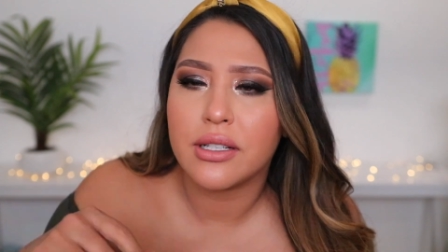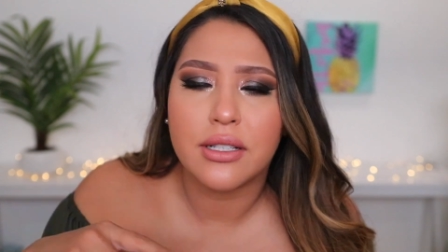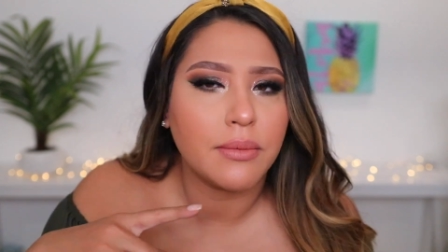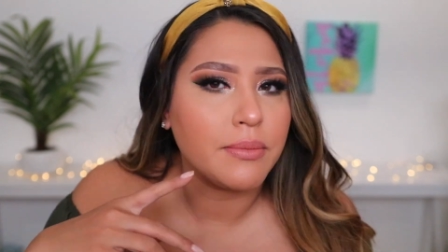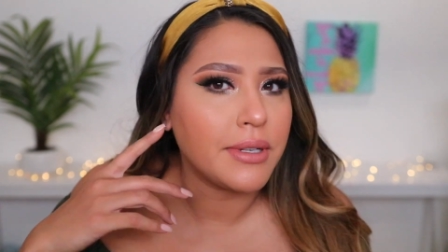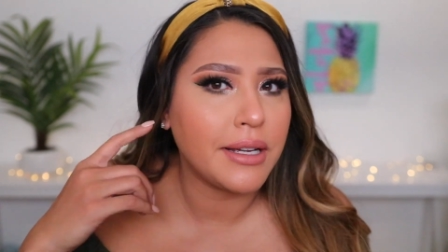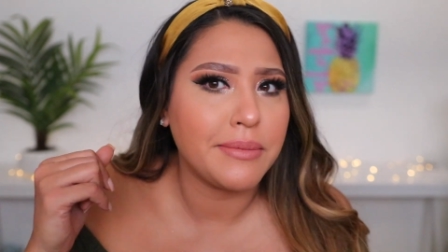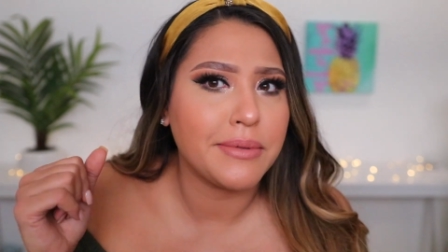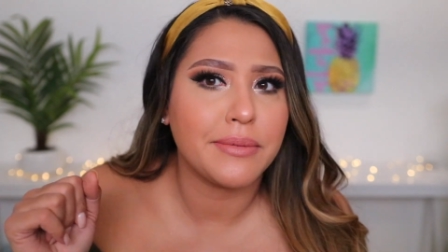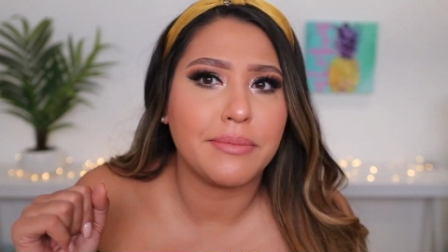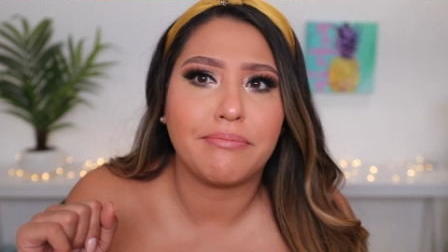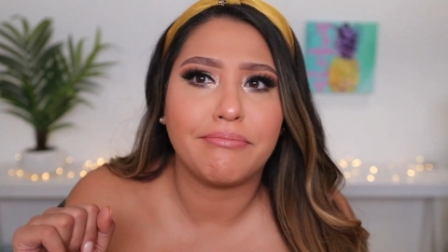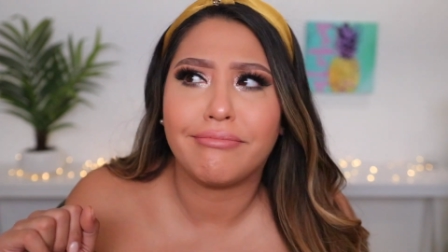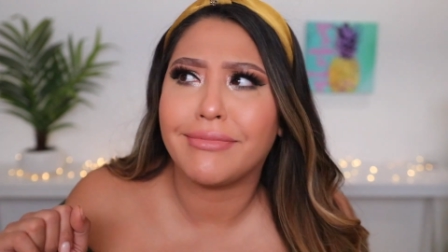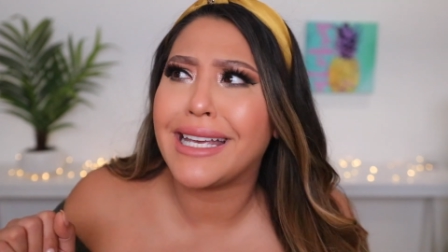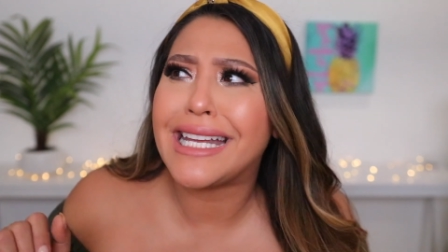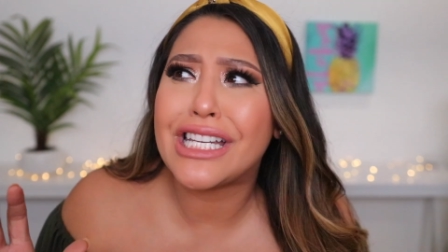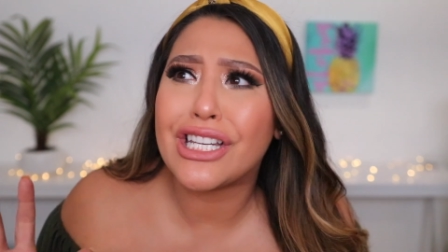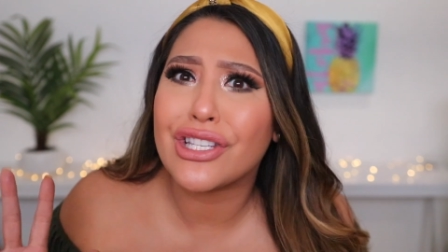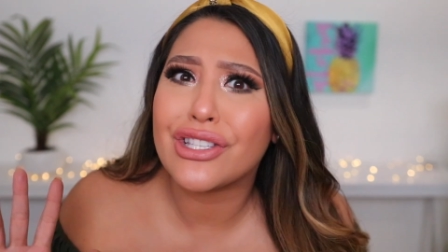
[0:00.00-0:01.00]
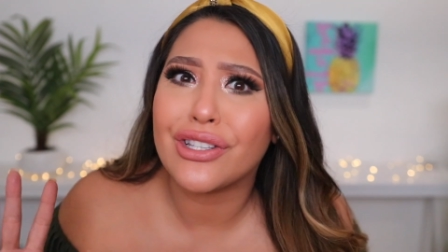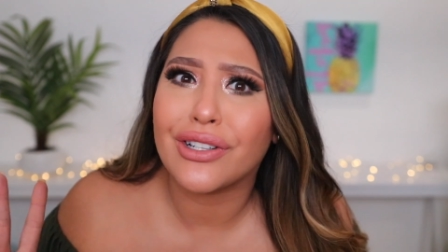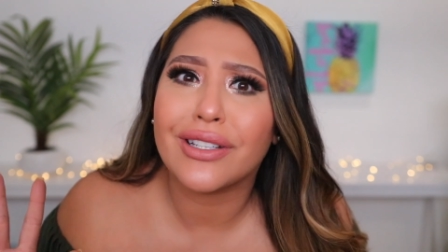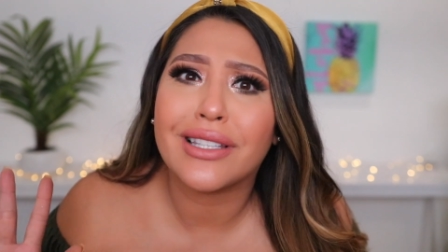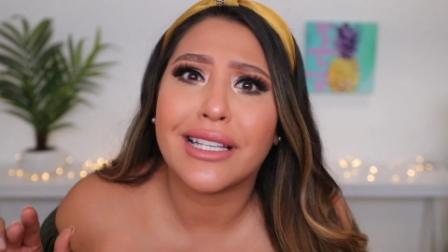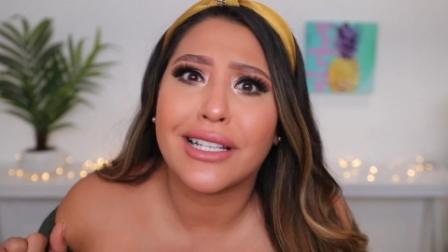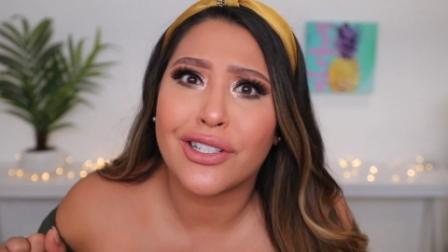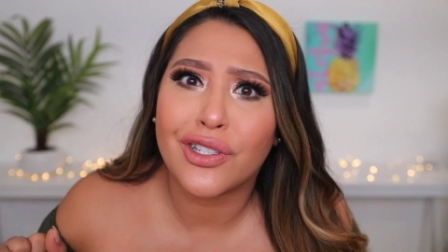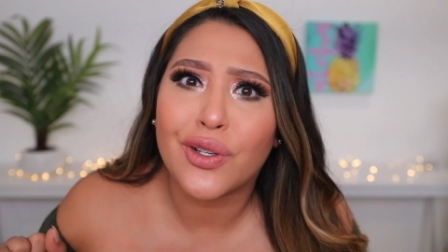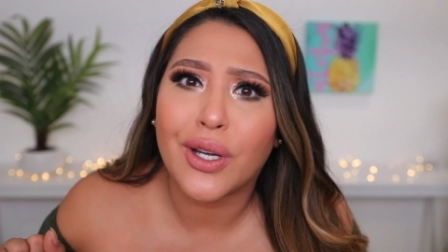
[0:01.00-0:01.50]
sometimes it just looks
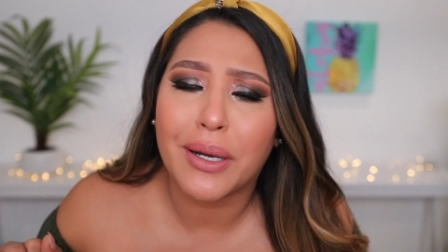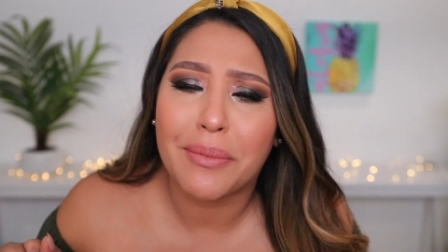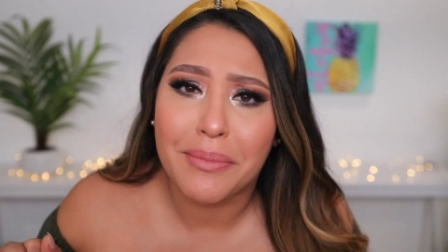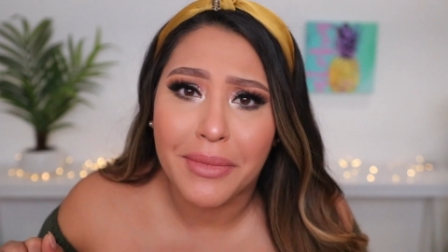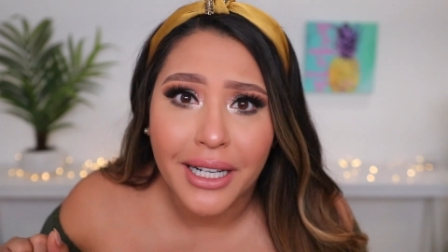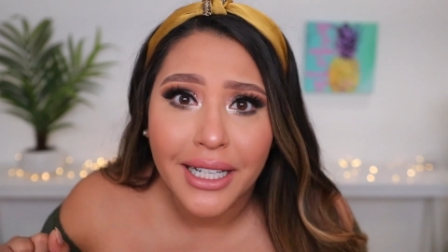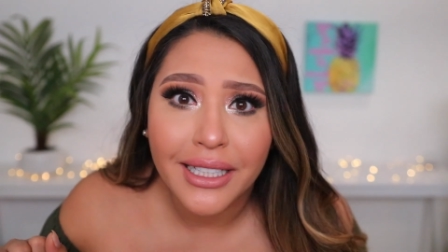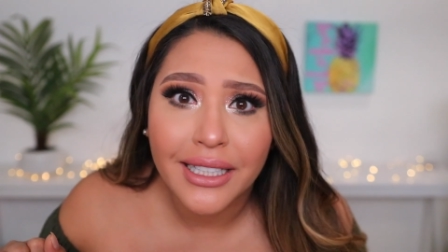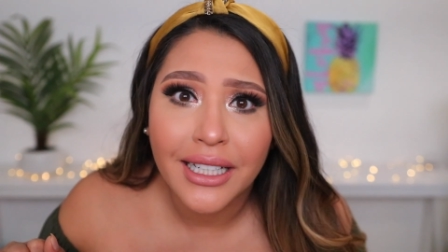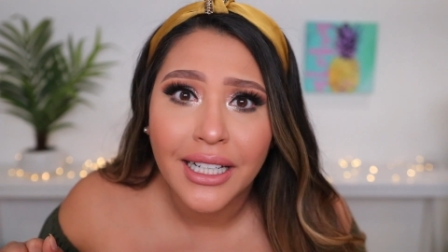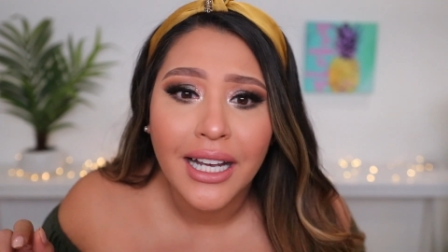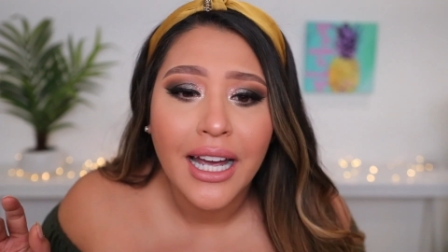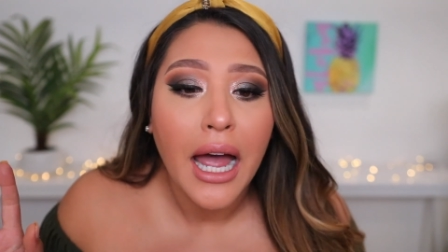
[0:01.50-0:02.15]
like straight mud.